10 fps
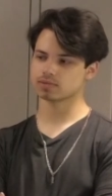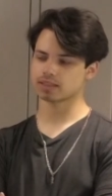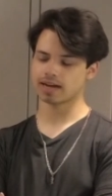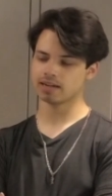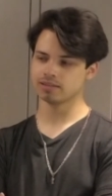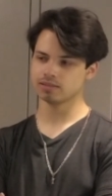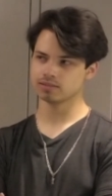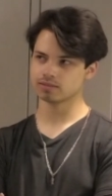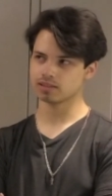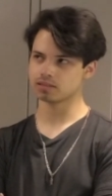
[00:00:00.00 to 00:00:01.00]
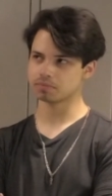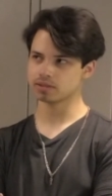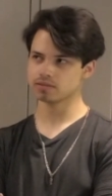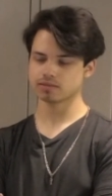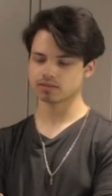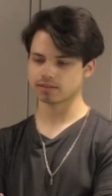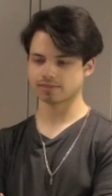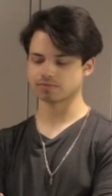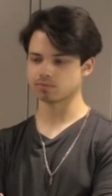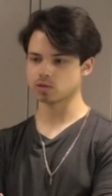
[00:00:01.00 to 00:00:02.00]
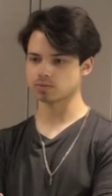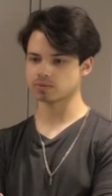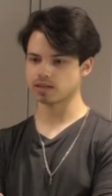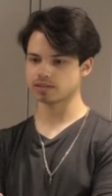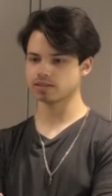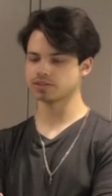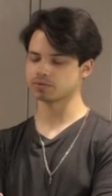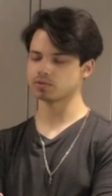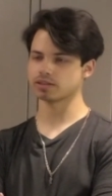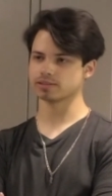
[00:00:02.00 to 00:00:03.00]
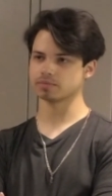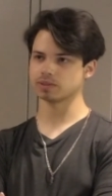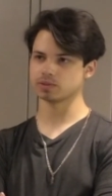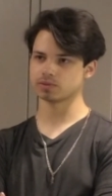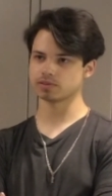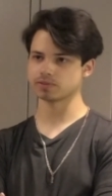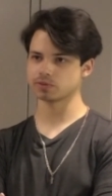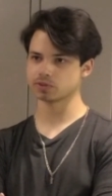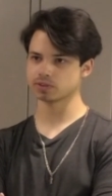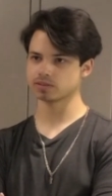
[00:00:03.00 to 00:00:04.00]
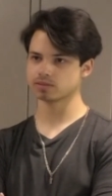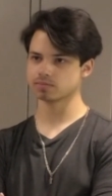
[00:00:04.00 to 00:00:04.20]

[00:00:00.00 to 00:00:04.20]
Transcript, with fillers: Kinda. It depends. I have multiple ideas of what I could be doing in the future,